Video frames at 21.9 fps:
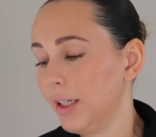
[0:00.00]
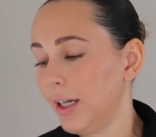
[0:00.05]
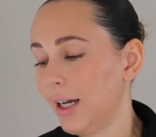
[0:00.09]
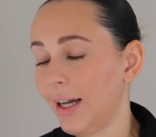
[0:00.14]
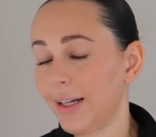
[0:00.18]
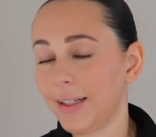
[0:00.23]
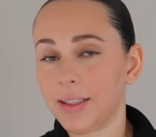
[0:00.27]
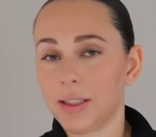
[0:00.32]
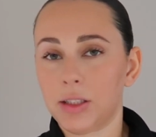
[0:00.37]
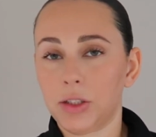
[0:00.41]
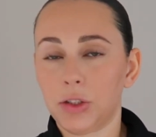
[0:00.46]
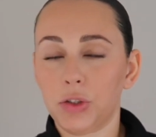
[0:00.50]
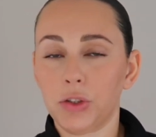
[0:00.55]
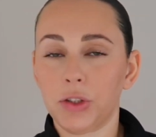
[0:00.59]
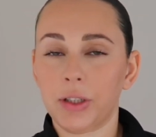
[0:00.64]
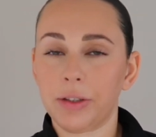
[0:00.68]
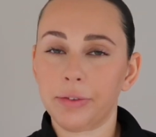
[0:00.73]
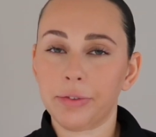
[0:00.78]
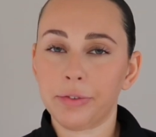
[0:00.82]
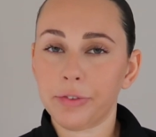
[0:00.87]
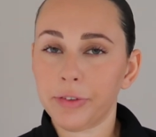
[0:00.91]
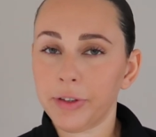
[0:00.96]
And it's
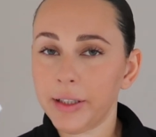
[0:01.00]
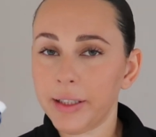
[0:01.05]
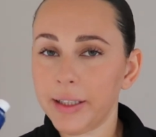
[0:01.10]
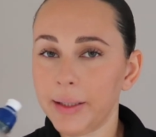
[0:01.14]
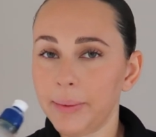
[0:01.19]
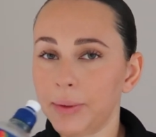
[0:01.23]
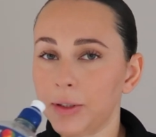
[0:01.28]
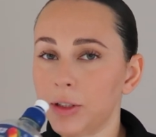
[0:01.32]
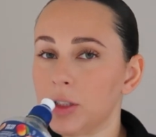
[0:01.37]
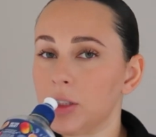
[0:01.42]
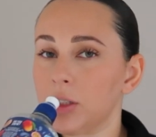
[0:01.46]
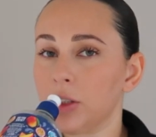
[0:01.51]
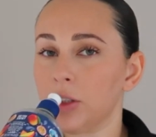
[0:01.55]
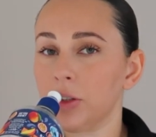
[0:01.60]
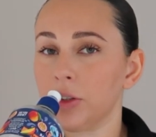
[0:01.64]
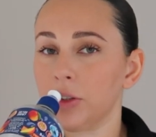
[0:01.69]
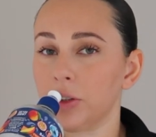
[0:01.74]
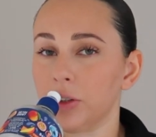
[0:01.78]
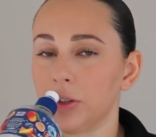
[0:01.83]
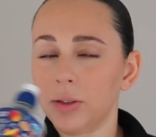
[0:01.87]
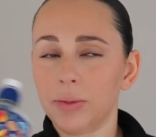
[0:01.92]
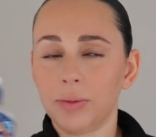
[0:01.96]
sugar free, which is
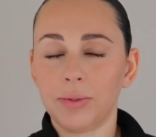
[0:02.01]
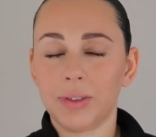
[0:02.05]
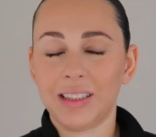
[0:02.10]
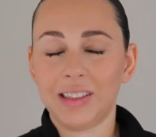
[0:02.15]
good,